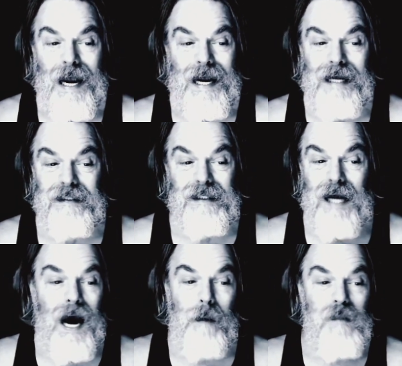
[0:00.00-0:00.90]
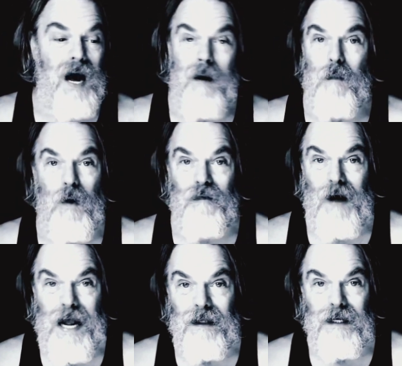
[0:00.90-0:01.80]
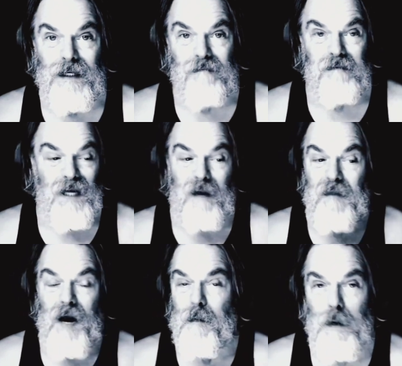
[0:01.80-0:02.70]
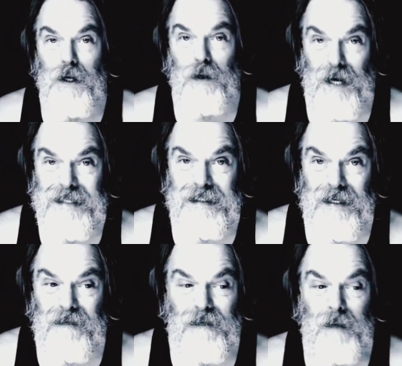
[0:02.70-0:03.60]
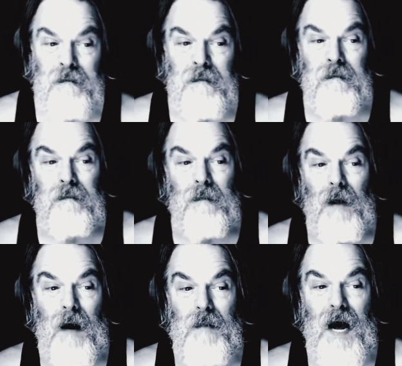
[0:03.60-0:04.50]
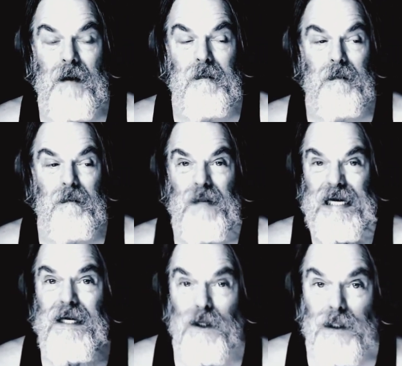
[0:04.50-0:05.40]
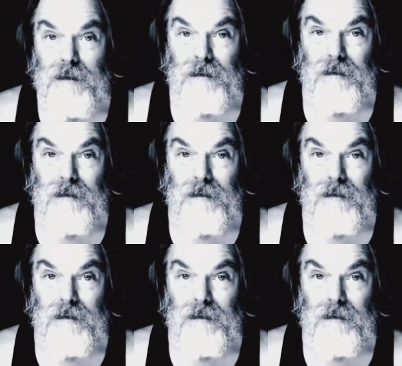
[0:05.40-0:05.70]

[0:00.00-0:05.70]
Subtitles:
I'm not more violent. I'm not more aggressive. I'm not meaner.